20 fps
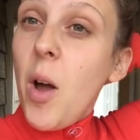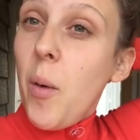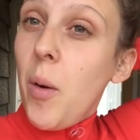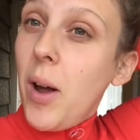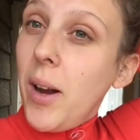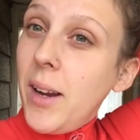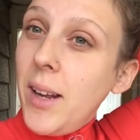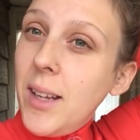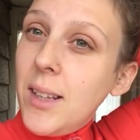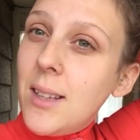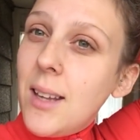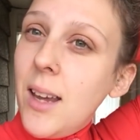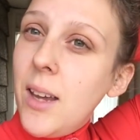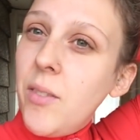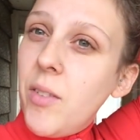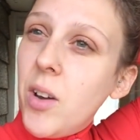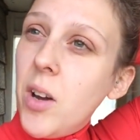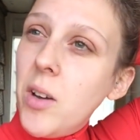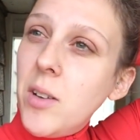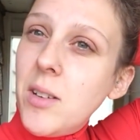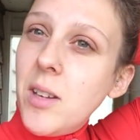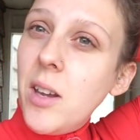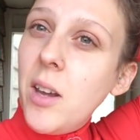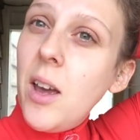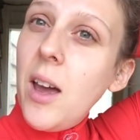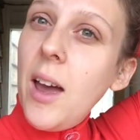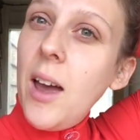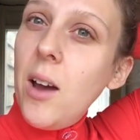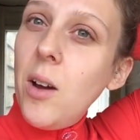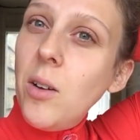I need to either go to
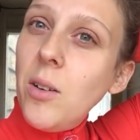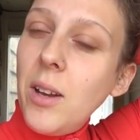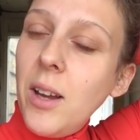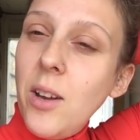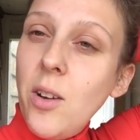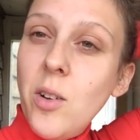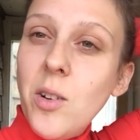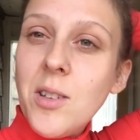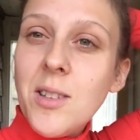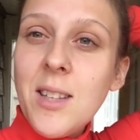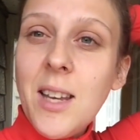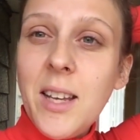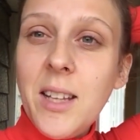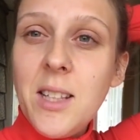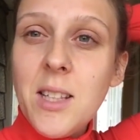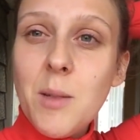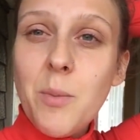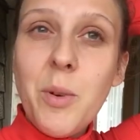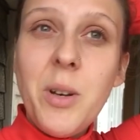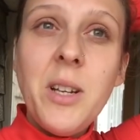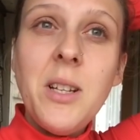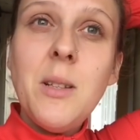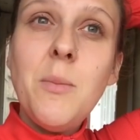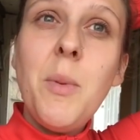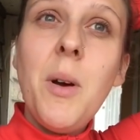Aldi or Sainsbury's,